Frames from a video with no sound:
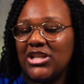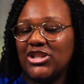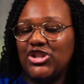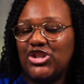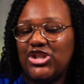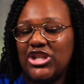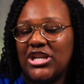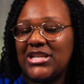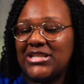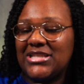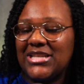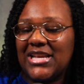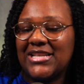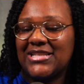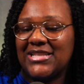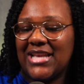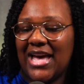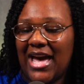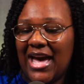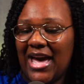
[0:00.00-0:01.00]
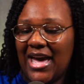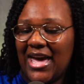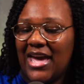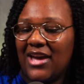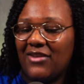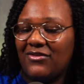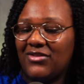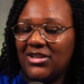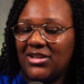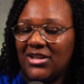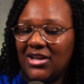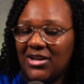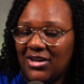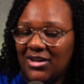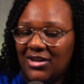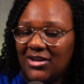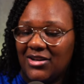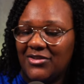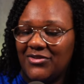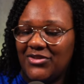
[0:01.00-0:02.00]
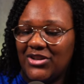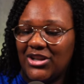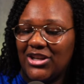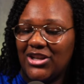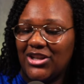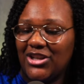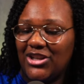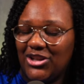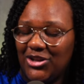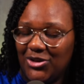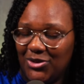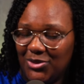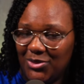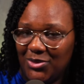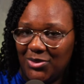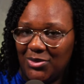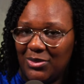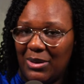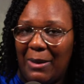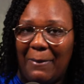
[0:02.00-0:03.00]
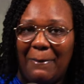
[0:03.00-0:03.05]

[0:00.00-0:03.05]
just as I have loved you."